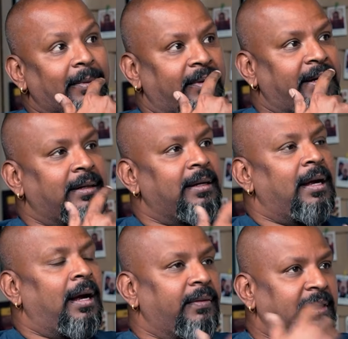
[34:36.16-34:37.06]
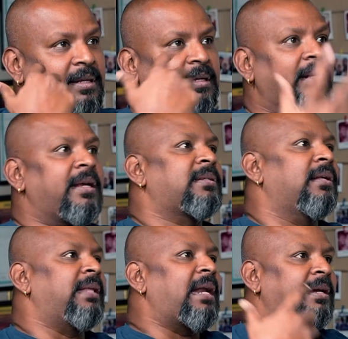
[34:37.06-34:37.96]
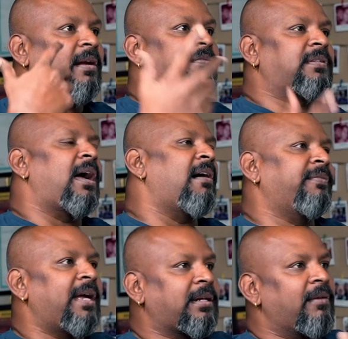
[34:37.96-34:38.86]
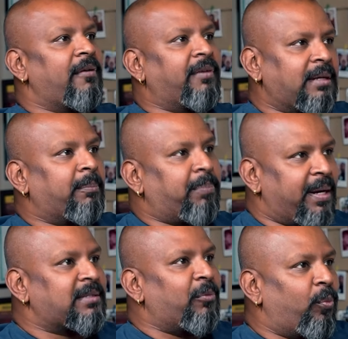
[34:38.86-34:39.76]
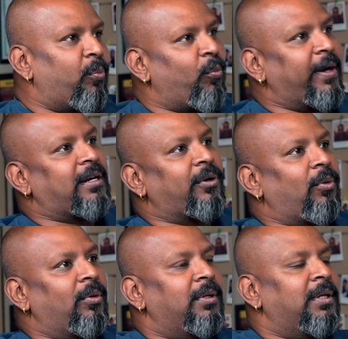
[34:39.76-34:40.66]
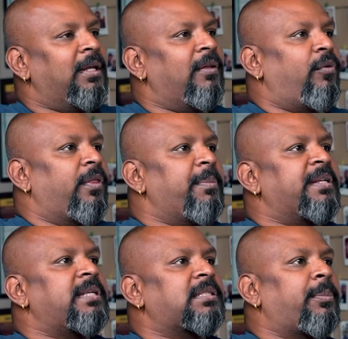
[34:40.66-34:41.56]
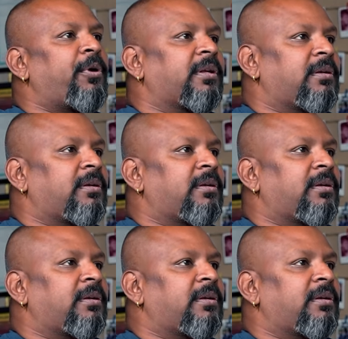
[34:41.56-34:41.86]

Right? That central kitchen, that kind of staff, that kind of everything plays a vital role. For them, it's just the product